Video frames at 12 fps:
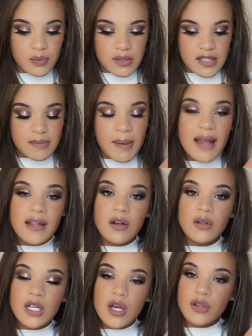This palette
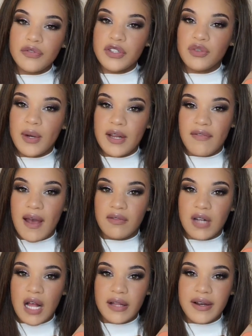only goes for
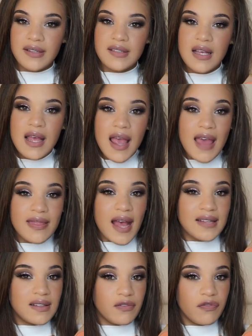$25, and
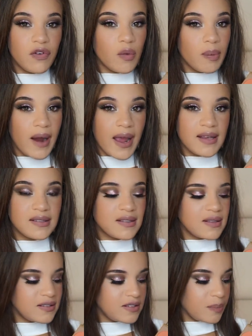that's at full price.
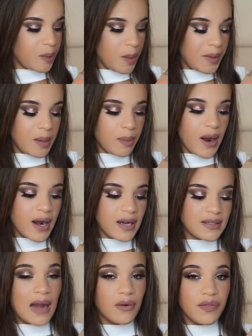This is a permanent
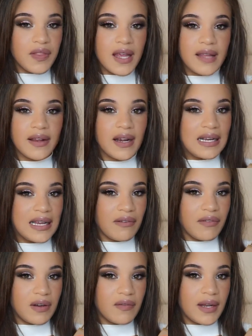product. I don't think they're going to
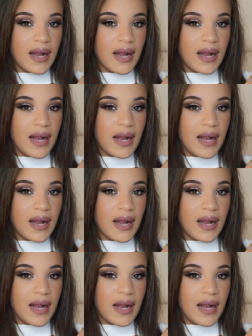get rid of it